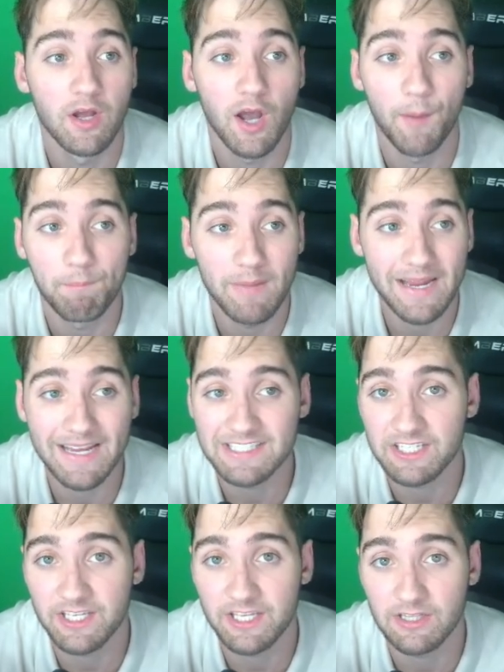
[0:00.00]

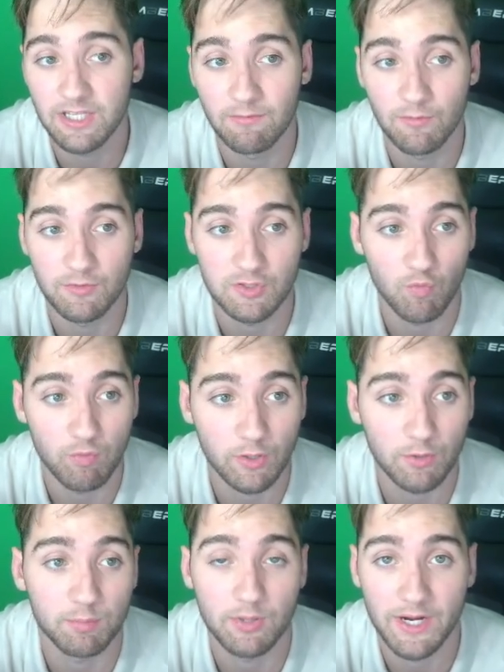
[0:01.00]
amazing key levels
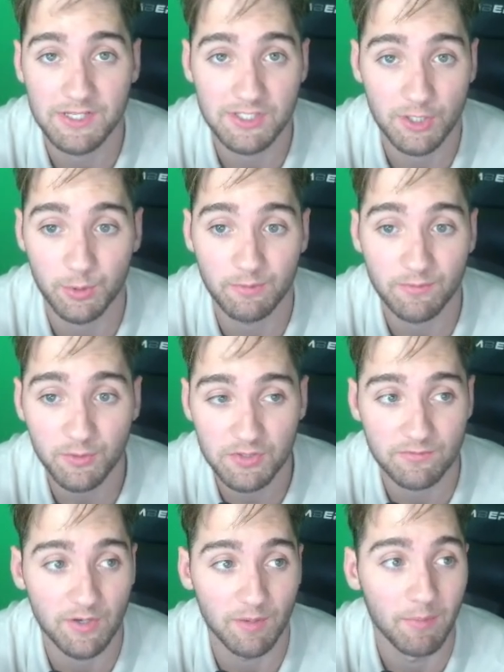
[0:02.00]
where price could reverse
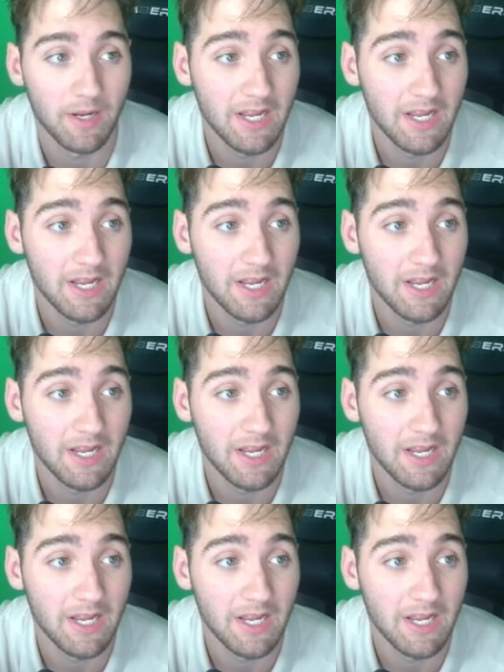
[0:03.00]
from.